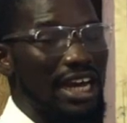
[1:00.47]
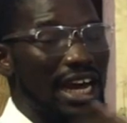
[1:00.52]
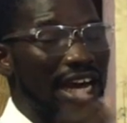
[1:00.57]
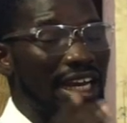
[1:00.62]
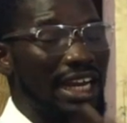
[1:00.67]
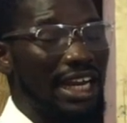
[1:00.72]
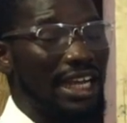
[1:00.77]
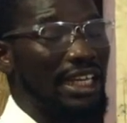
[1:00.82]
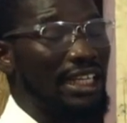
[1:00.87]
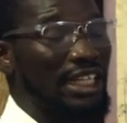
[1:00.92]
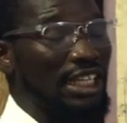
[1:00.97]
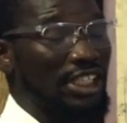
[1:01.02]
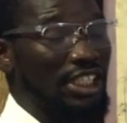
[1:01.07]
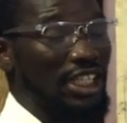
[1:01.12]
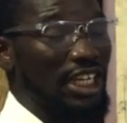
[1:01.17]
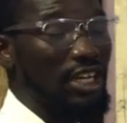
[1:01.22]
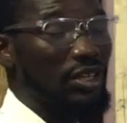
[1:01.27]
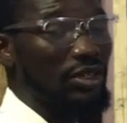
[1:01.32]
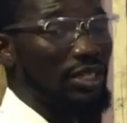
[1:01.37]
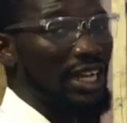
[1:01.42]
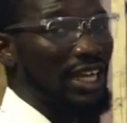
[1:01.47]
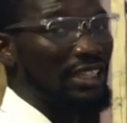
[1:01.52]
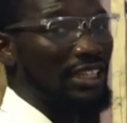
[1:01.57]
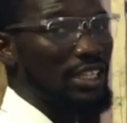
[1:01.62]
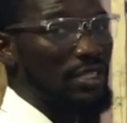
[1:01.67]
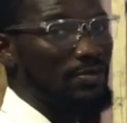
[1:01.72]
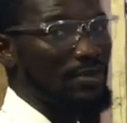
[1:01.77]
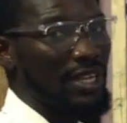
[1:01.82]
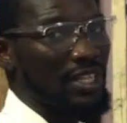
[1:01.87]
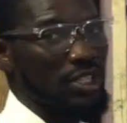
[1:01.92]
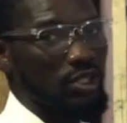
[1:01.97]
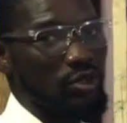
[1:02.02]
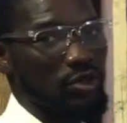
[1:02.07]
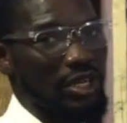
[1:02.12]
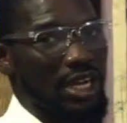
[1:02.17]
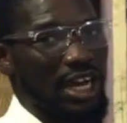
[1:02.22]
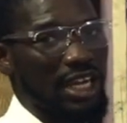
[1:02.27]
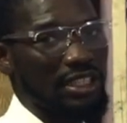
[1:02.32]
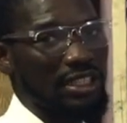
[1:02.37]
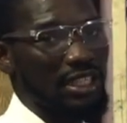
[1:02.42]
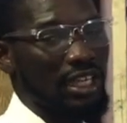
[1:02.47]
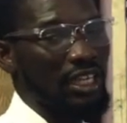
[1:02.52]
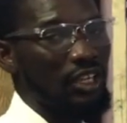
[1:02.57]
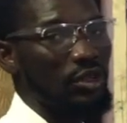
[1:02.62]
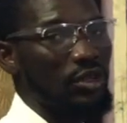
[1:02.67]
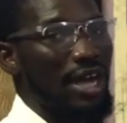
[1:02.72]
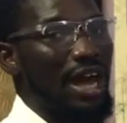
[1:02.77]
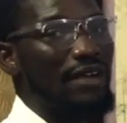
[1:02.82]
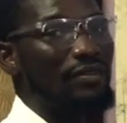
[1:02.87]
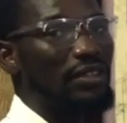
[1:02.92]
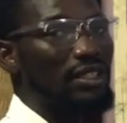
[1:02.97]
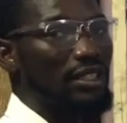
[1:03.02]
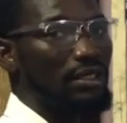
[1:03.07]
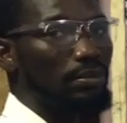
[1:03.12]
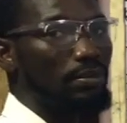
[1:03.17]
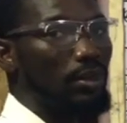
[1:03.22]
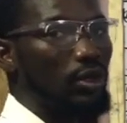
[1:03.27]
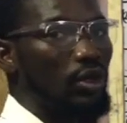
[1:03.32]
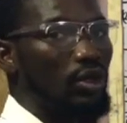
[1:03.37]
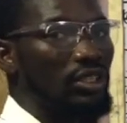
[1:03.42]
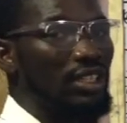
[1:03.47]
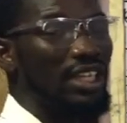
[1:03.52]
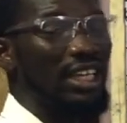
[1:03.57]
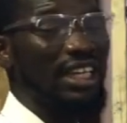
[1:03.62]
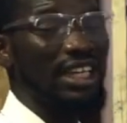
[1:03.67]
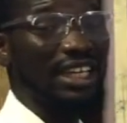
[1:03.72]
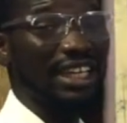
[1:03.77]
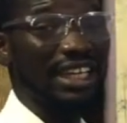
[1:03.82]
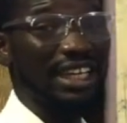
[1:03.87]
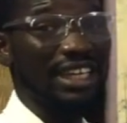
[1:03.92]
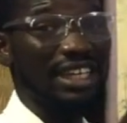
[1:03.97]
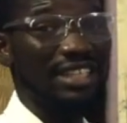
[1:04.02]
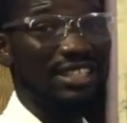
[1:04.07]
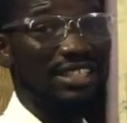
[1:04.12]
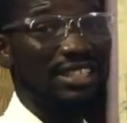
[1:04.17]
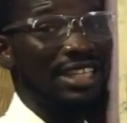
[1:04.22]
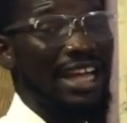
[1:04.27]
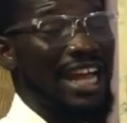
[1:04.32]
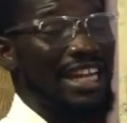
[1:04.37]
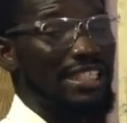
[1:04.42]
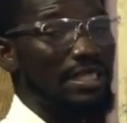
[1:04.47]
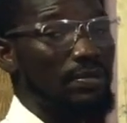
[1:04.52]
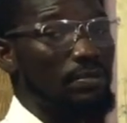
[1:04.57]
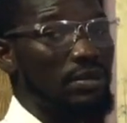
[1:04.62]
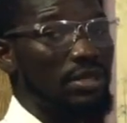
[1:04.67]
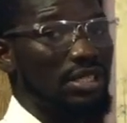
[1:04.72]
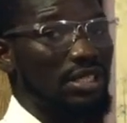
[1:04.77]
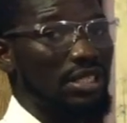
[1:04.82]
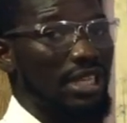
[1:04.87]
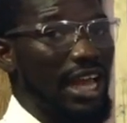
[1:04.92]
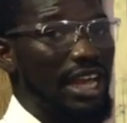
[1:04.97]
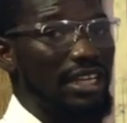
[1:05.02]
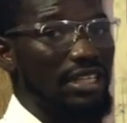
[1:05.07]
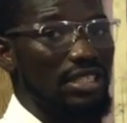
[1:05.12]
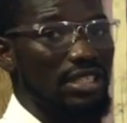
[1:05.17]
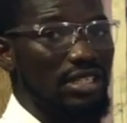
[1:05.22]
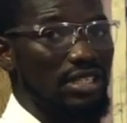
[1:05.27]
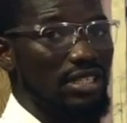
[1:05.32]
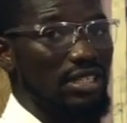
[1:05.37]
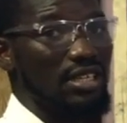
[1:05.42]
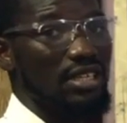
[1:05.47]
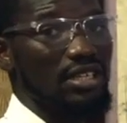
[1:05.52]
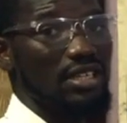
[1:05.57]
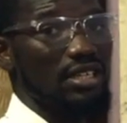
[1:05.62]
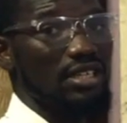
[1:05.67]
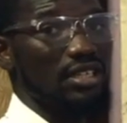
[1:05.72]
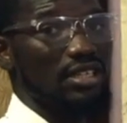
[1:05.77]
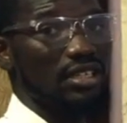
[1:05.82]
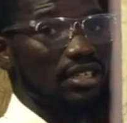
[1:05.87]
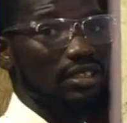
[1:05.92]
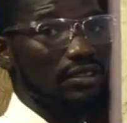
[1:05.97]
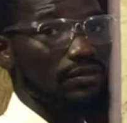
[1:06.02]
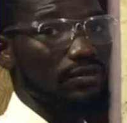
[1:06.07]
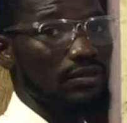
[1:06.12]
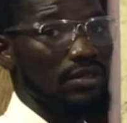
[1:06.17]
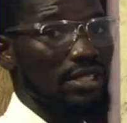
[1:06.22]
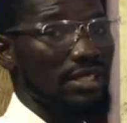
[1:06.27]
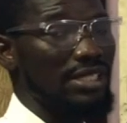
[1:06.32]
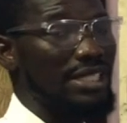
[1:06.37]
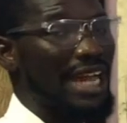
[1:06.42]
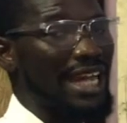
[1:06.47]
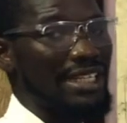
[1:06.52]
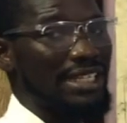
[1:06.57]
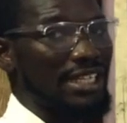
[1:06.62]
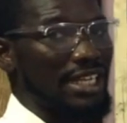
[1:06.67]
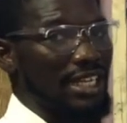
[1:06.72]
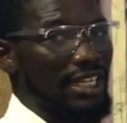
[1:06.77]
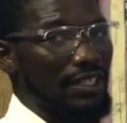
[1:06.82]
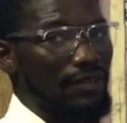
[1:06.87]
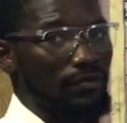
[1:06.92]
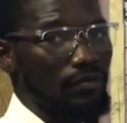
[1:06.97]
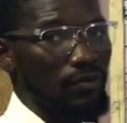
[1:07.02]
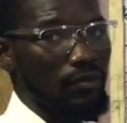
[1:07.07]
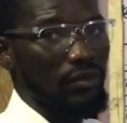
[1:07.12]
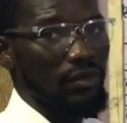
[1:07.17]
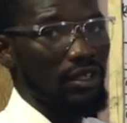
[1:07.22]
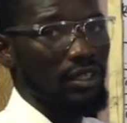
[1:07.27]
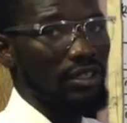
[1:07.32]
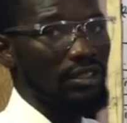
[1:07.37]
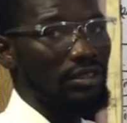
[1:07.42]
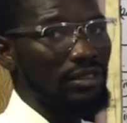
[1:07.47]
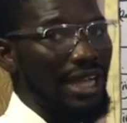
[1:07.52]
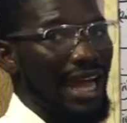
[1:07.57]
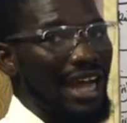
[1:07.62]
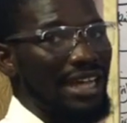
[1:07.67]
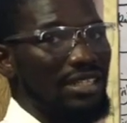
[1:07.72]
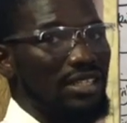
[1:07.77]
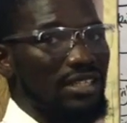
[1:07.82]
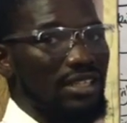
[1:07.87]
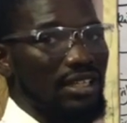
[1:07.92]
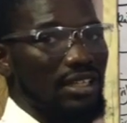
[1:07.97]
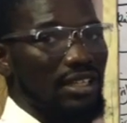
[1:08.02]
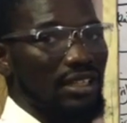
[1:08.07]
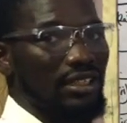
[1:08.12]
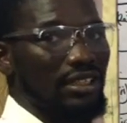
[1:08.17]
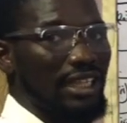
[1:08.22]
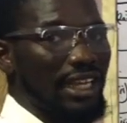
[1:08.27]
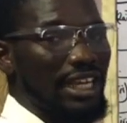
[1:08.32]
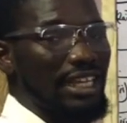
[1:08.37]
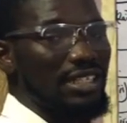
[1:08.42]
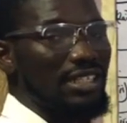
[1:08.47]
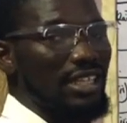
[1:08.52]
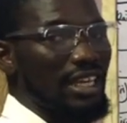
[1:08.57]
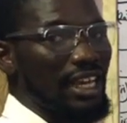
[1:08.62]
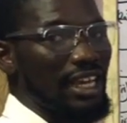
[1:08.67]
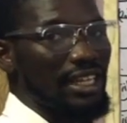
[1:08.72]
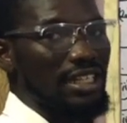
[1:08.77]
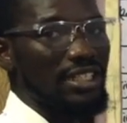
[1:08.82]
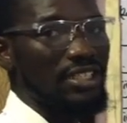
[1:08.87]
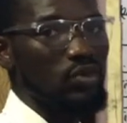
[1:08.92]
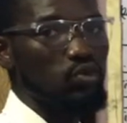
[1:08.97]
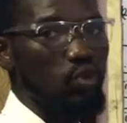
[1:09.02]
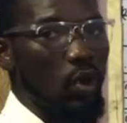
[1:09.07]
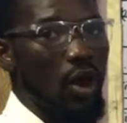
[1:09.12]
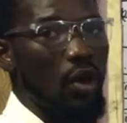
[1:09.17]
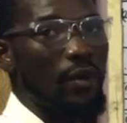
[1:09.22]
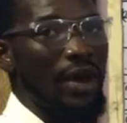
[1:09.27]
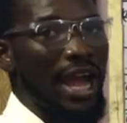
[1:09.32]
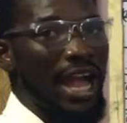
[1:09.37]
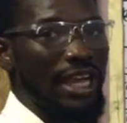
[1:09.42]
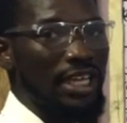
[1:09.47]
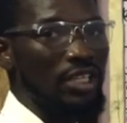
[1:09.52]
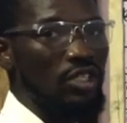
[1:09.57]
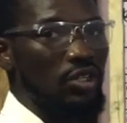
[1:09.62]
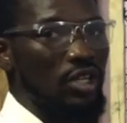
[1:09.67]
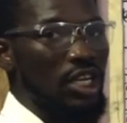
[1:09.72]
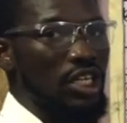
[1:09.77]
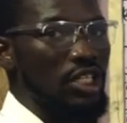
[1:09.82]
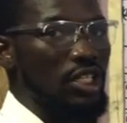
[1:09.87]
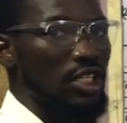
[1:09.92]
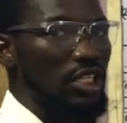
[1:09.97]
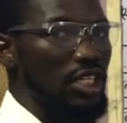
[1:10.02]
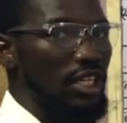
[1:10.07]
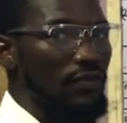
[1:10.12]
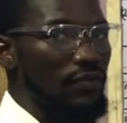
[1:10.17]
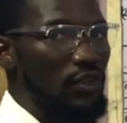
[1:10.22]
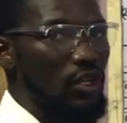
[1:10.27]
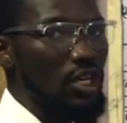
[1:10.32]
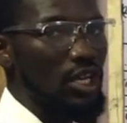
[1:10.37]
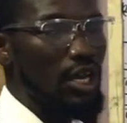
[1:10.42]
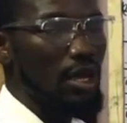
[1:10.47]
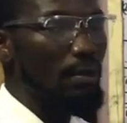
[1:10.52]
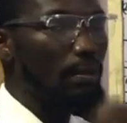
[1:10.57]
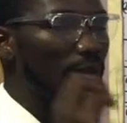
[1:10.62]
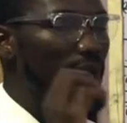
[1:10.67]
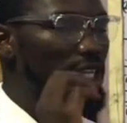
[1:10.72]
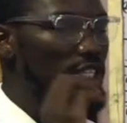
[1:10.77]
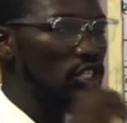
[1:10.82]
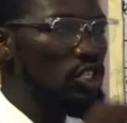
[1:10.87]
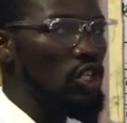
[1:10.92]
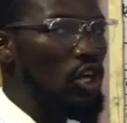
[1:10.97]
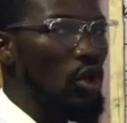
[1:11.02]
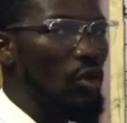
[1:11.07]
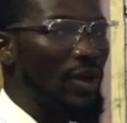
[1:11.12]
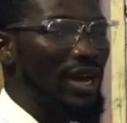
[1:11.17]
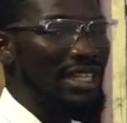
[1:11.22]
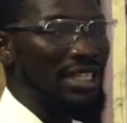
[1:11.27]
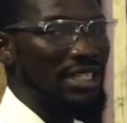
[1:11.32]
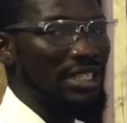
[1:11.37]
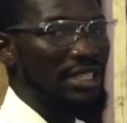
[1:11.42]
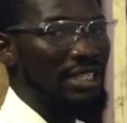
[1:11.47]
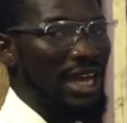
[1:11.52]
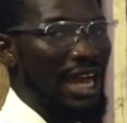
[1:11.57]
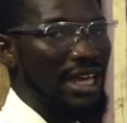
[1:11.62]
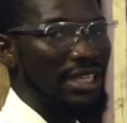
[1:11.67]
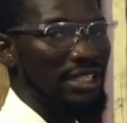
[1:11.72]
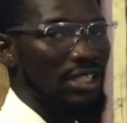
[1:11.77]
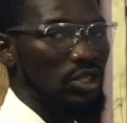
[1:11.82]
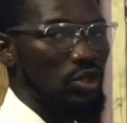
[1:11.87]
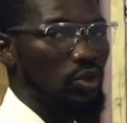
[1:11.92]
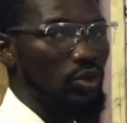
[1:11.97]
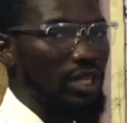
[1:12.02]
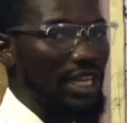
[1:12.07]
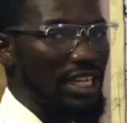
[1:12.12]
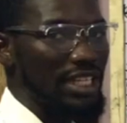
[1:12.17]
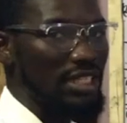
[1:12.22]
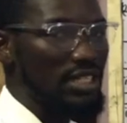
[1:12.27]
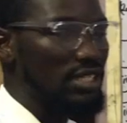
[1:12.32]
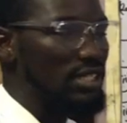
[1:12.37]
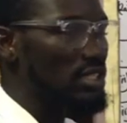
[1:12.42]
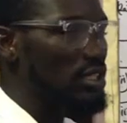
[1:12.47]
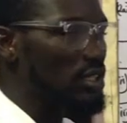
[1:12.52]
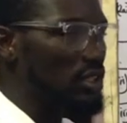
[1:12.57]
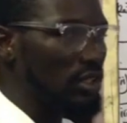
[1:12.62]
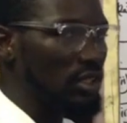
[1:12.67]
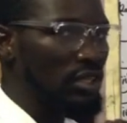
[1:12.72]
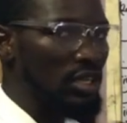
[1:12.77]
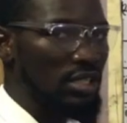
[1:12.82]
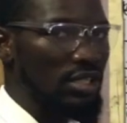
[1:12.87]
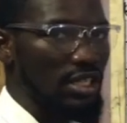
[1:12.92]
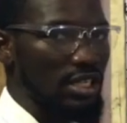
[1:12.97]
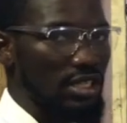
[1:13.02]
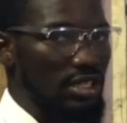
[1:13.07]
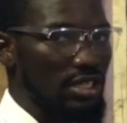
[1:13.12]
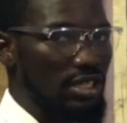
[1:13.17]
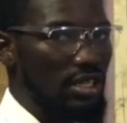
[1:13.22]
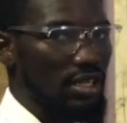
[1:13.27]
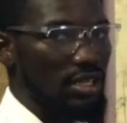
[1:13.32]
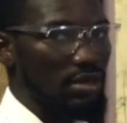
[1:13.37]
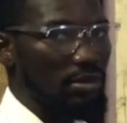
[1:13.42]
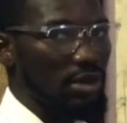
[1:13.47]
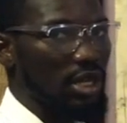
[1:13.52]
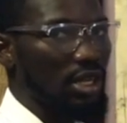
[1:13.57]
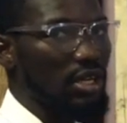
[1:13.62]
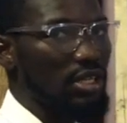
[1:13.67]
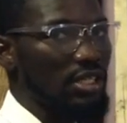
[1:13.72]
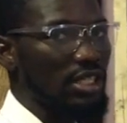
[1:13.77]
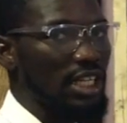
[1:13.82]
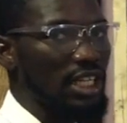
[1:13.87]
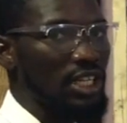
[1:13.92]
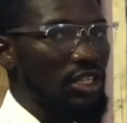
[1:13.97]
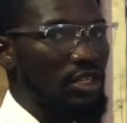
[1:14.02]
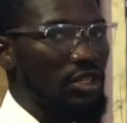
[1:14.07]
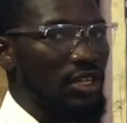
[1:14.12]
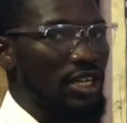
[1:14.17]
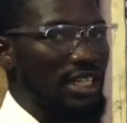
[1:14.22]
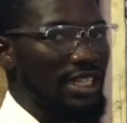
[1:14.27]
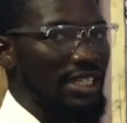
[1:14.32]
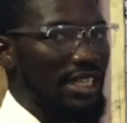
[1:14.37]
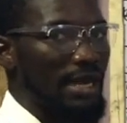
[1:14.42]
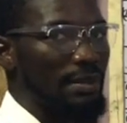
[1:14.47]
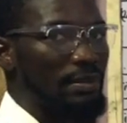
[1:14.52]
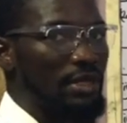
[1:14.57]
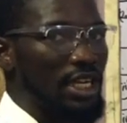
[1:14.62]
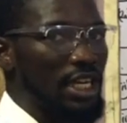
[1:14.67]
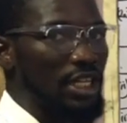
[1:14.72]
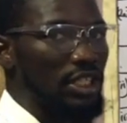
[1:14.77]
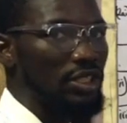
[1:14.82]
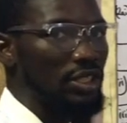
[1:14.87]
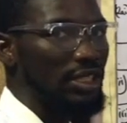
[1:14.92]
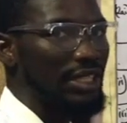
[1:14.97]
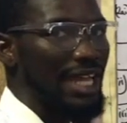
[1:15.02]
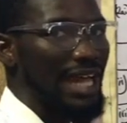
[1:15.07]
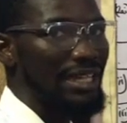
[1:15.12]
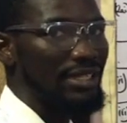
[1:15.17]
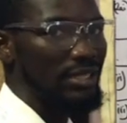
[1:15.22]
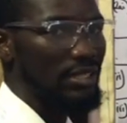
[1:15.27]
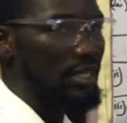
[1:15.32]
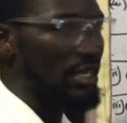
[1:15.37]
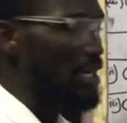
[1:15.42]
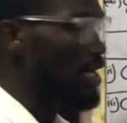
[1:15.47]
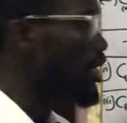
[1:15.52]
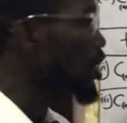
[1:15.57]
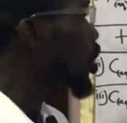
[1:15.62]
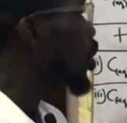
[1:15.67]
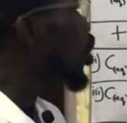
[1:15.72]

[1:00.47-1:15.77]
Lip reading: and I can assure you that this particular thing you have on the board is 90% certain that this is what Waec is going to give you. But know one thing as a student, not it, because in your examination that day,